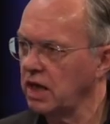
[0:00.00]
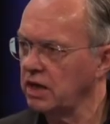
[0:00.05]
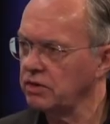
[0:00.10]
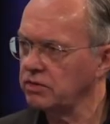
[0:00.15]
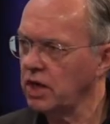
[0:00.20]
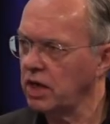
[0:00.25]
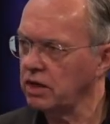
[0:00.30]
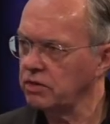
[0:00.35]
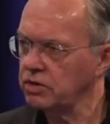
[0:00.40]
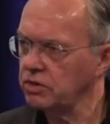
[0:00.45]
How,
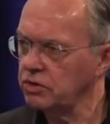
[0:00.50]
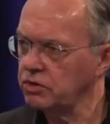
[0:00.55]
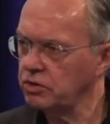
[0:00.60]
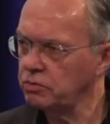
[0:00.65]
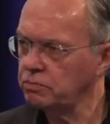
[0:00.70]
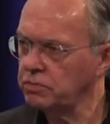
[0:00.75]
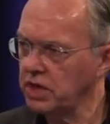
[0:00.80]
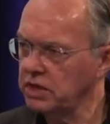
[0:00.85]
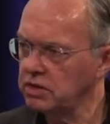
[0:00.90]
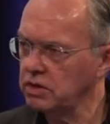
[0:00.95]
how do
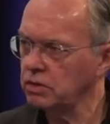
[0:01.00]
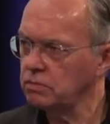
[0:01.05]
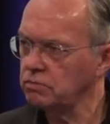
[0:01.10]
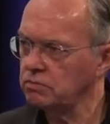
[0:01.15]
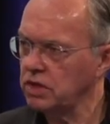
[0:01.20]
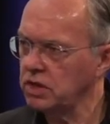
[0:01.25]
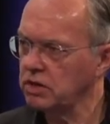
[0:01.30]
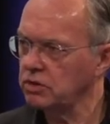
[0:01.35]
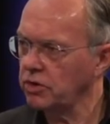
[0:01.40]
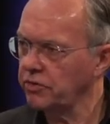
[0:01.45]
you bring
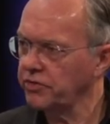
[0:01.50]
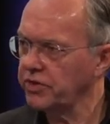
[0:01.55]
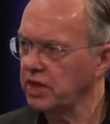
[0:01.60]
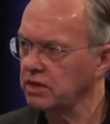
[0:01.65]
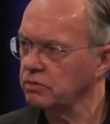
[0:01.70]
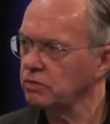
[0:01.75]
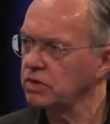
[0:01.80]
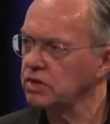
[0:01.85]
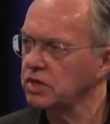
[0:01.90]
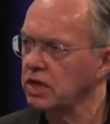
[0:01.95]
them in
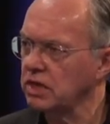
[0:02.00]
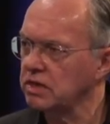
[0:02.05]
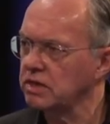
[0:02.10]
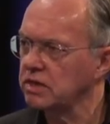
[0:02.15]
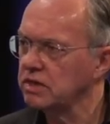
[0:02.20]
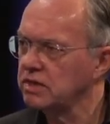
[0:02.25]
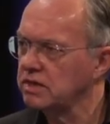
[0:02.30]
contact with that?